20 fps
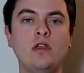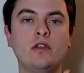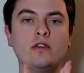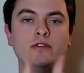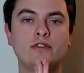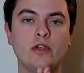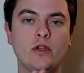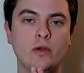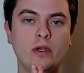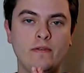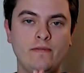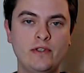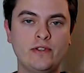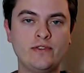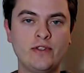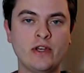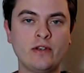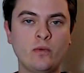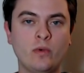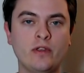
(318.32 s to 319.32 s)
So if you
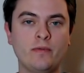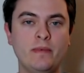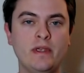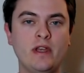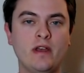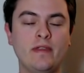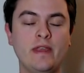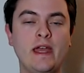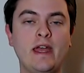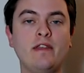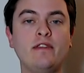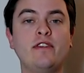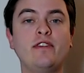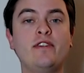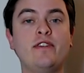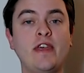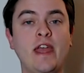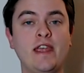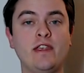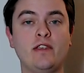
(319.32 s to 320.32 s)
stuck with me on that,
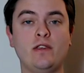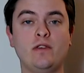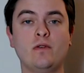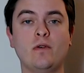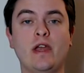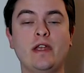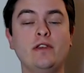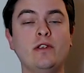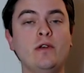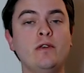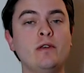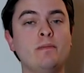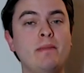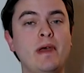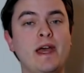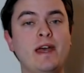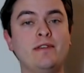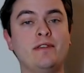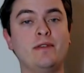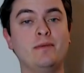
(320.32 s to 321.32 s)
thank you. I know that
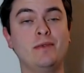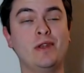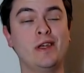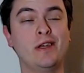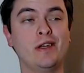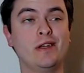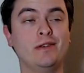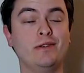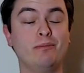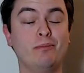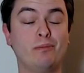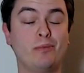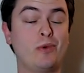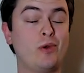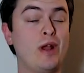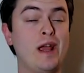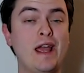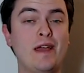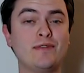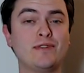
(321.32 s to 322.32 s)
math and
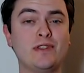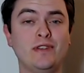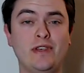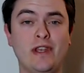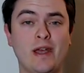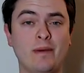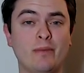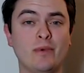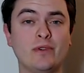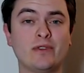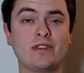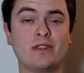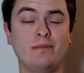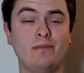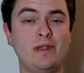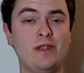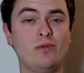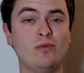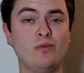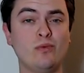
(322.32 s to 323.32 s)
graphs and numbers
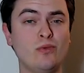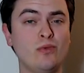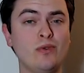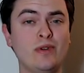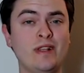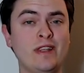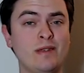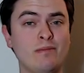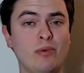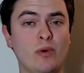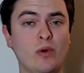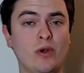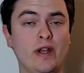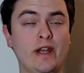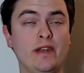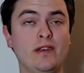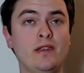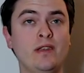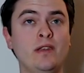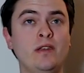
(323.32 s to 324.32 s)
can be really
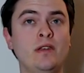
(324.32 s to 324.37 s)
boring.